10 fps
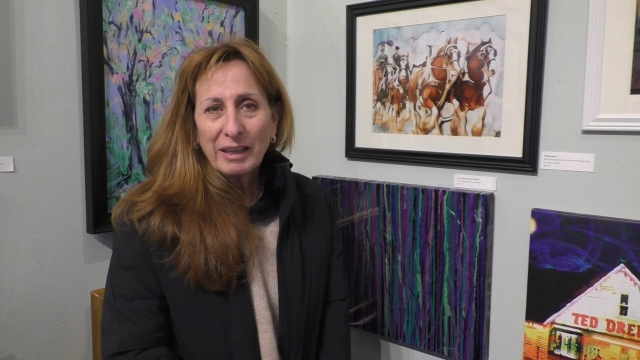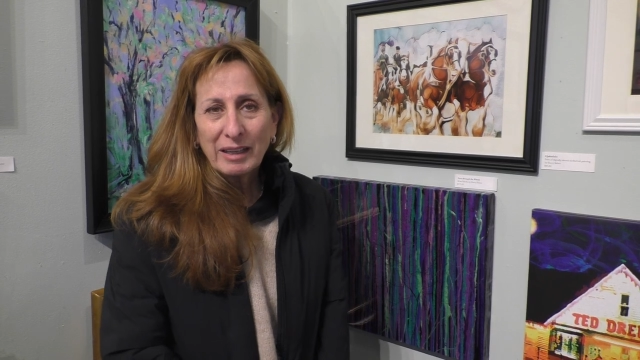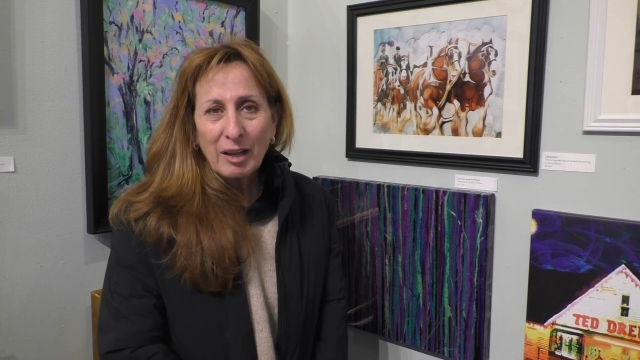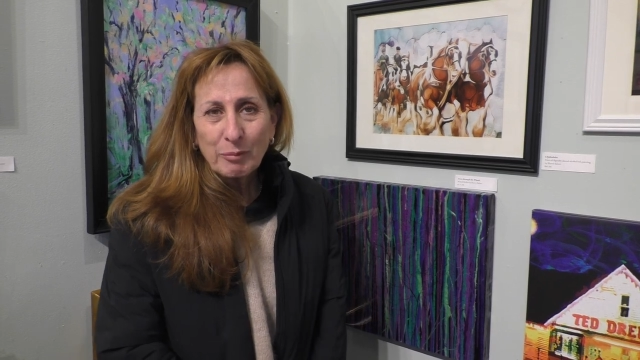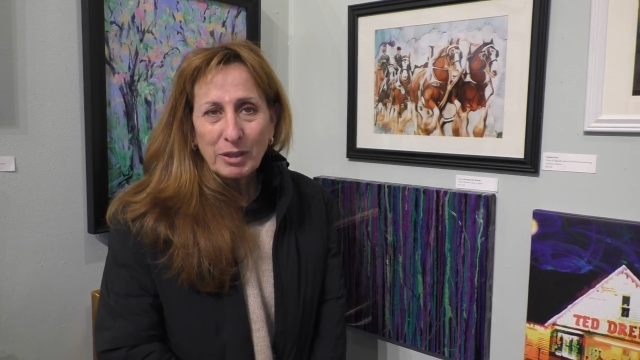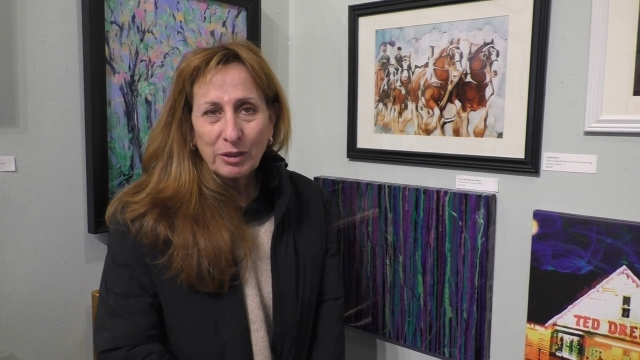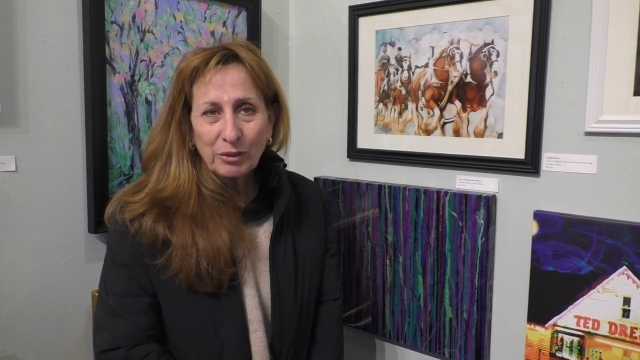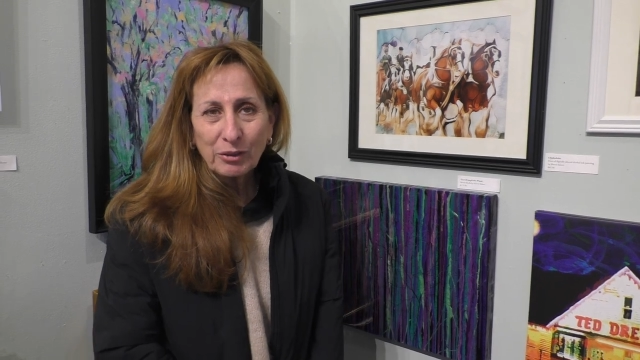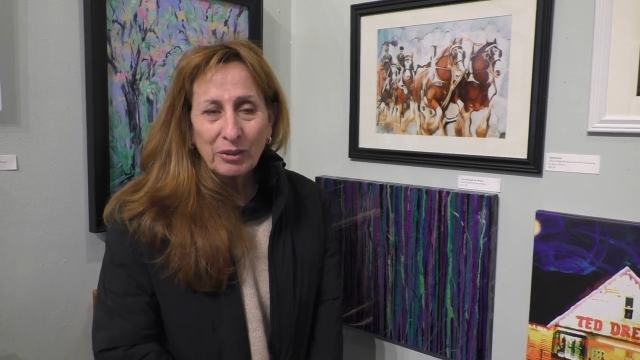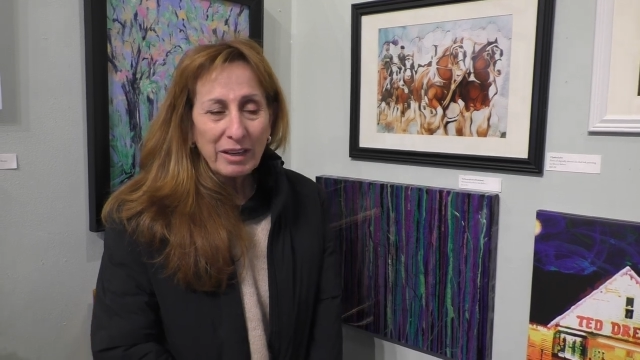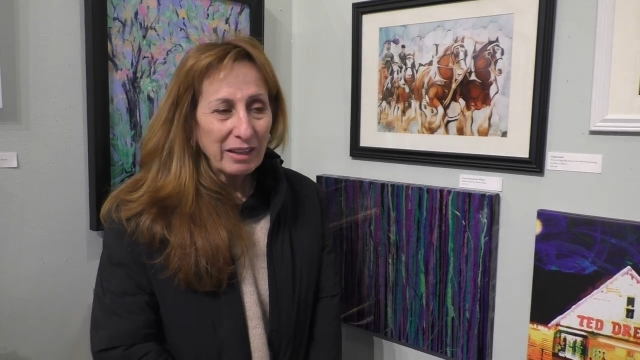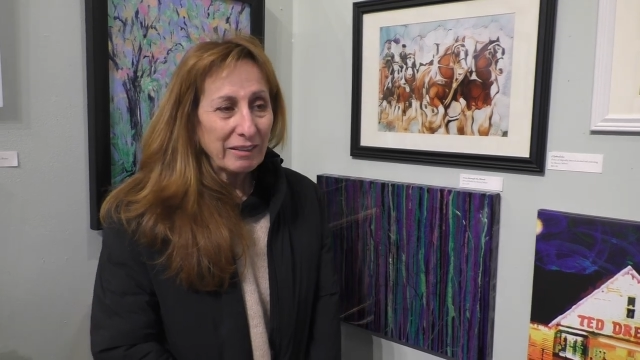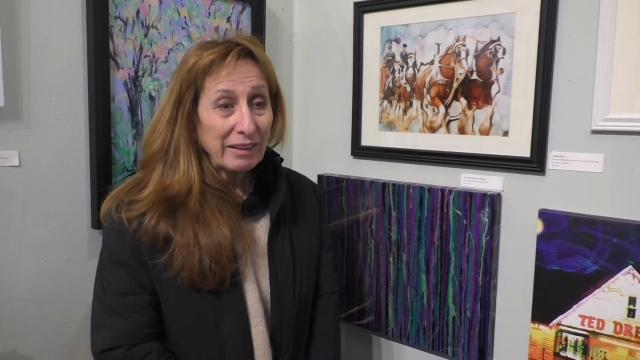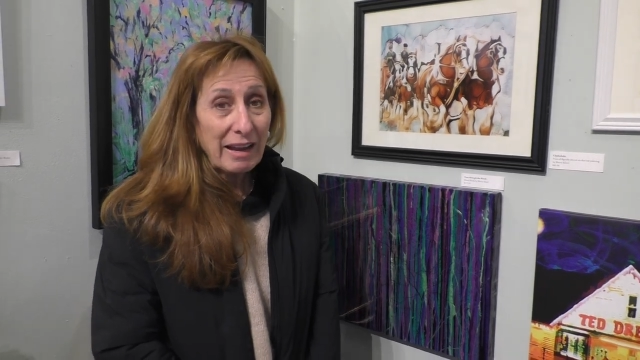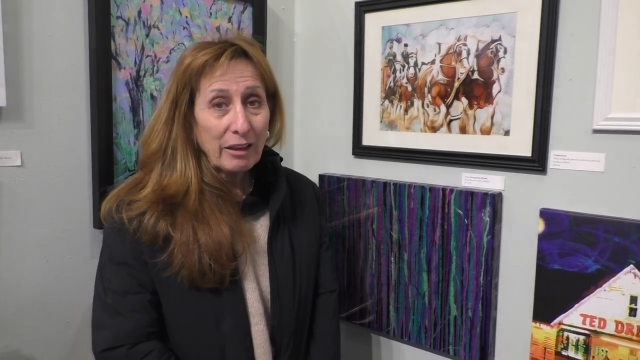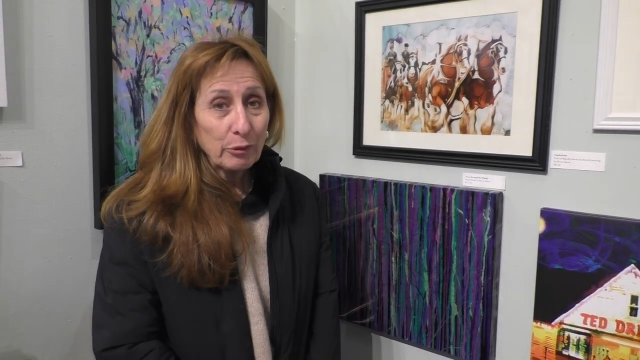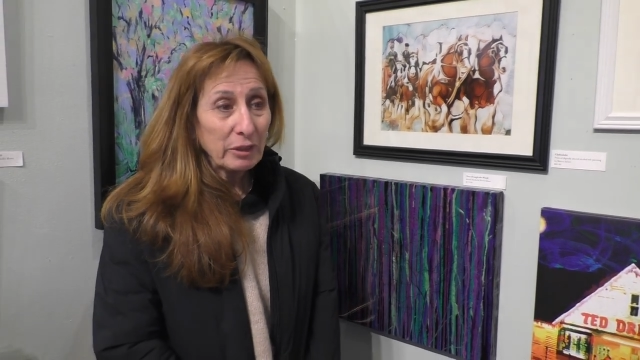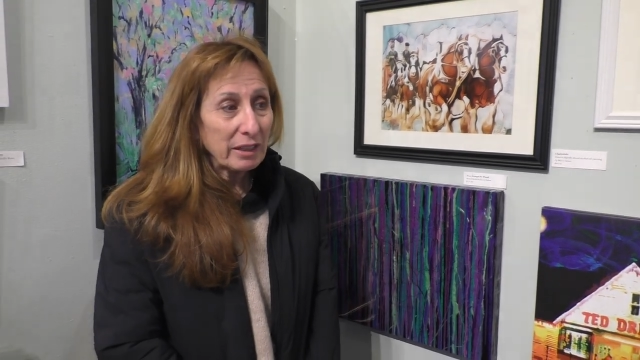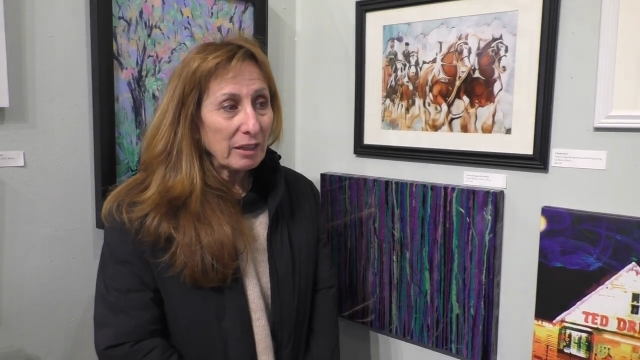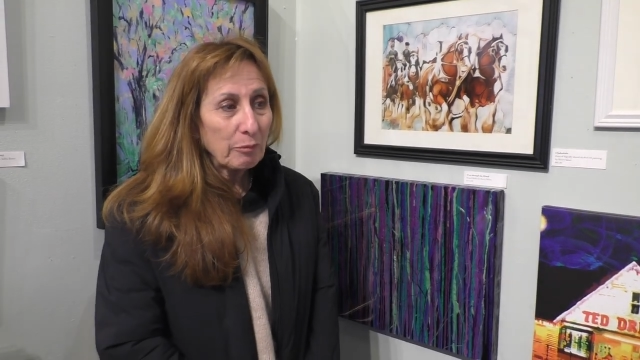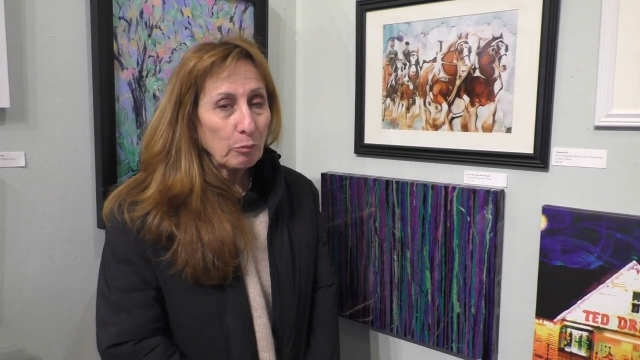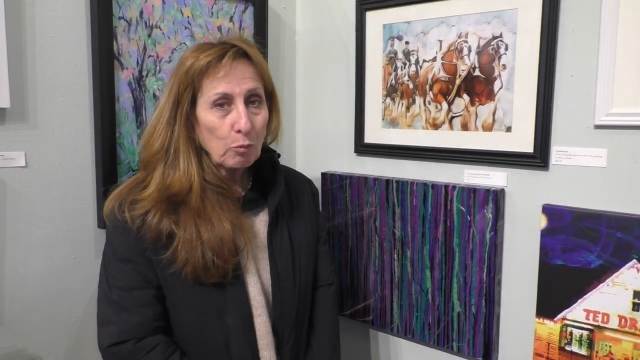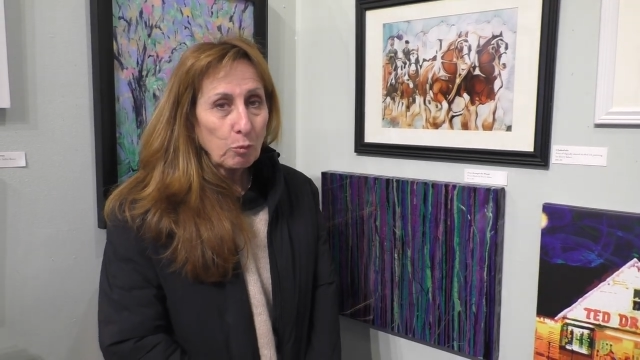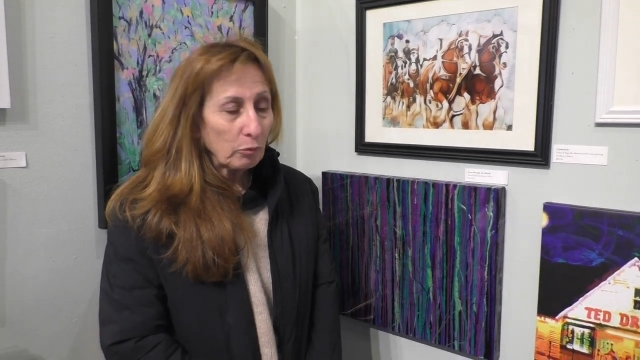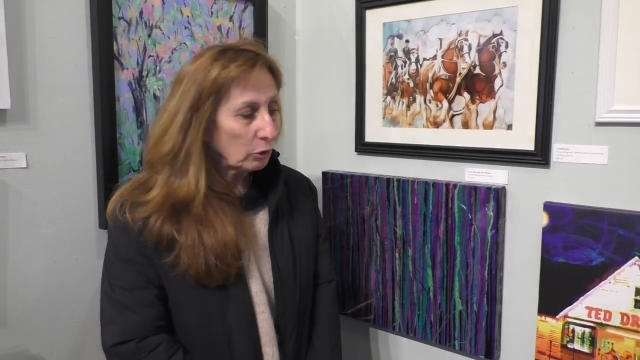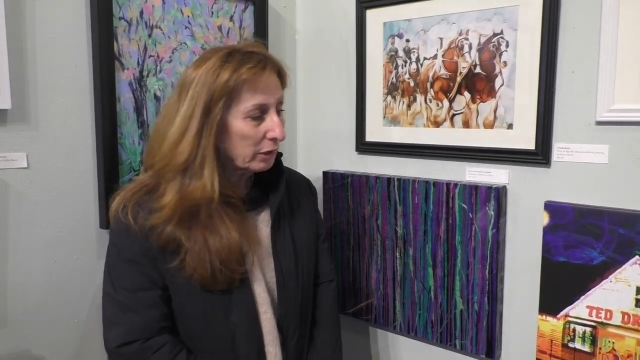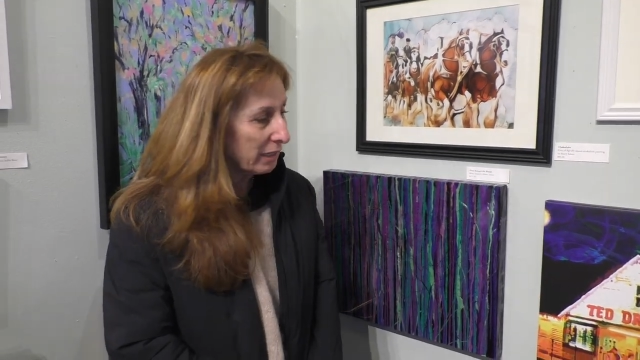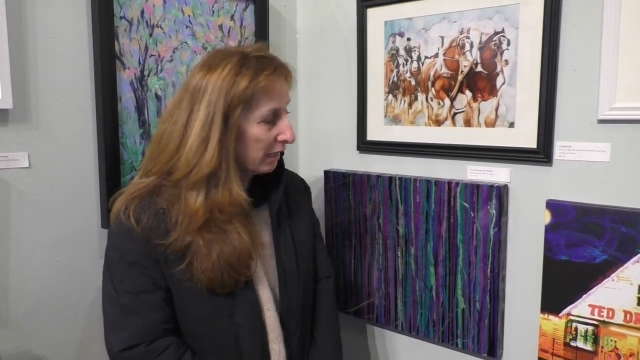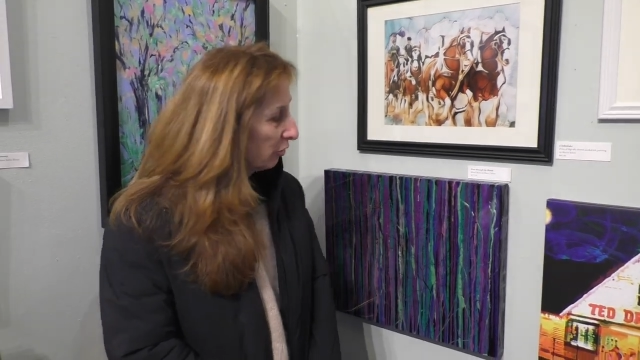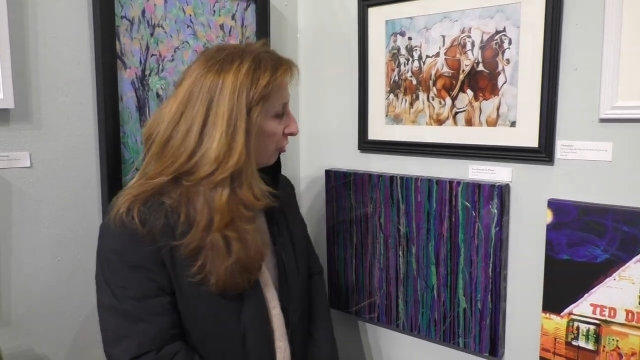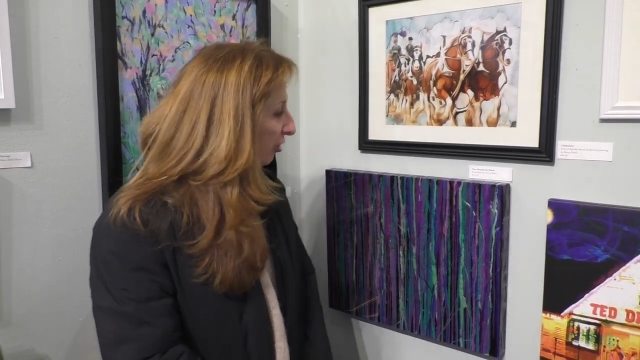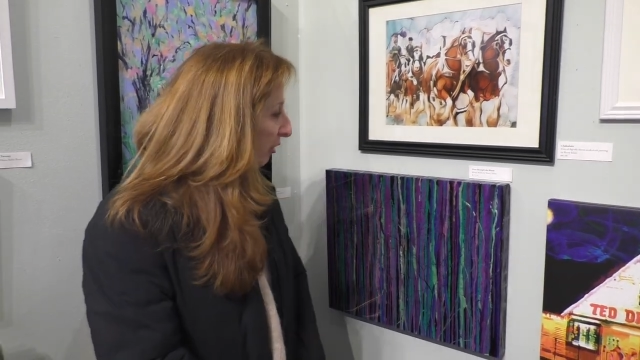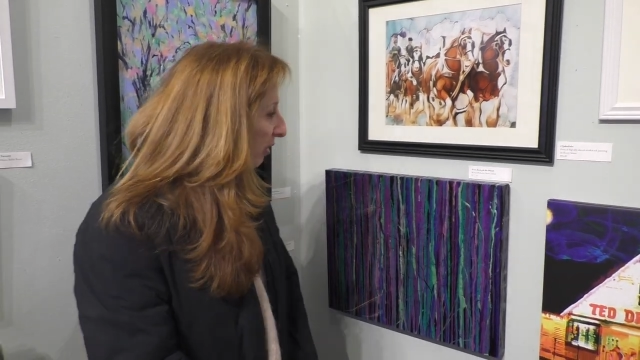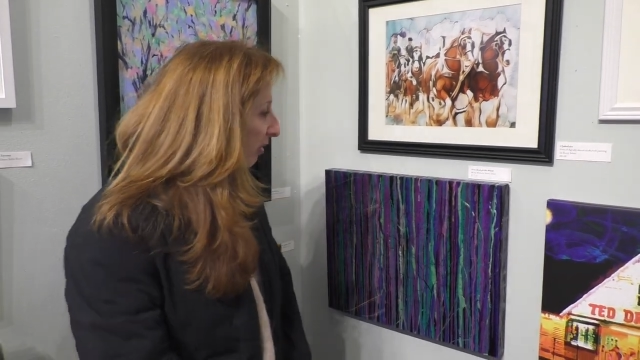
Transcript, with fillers: and I'm here at the gallery, and I'm looking at Sherry